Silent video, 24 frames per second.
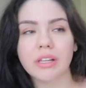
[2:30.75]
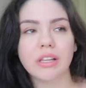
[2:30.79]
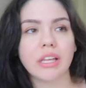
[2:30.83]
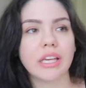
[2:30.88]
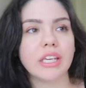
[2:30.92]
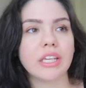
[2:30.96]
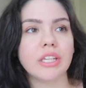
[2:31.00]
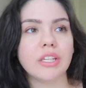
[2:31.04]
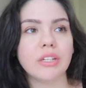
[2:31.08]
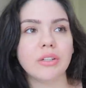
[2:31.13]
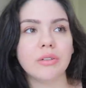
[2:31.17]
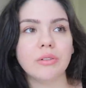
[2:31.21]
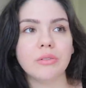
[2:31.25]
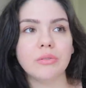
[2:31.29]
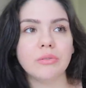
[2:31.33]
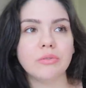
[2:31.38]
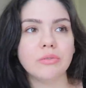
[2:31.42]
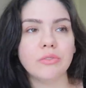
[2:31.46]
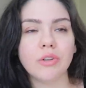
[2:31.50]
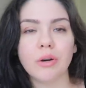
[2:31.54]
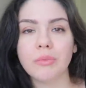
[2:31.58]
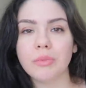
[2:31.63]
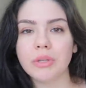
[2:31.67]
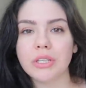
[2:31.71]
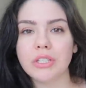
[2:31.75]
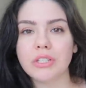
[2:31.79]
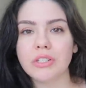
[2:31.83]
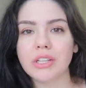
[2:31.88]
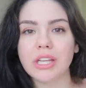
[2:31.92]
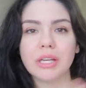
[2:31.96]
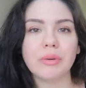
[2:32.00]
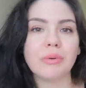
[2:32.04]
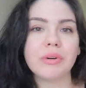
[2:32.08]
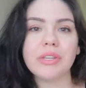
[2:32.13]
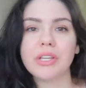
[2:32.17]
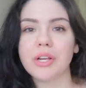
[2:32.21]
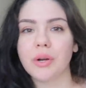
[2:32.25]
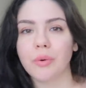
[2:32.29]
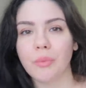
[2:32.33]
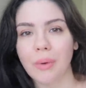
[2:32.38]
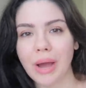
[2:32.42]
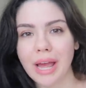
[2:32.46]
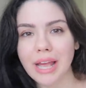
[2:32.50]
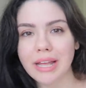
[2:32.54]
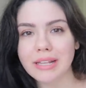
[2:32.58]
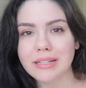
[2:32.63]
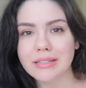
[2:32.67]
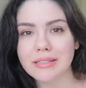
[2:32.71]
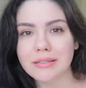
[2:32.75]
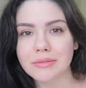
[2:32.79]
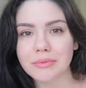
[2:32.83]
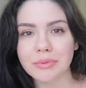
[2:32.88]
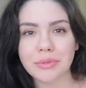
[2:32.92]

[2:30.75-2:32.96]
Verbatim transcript: like you normally do, like when they're wet.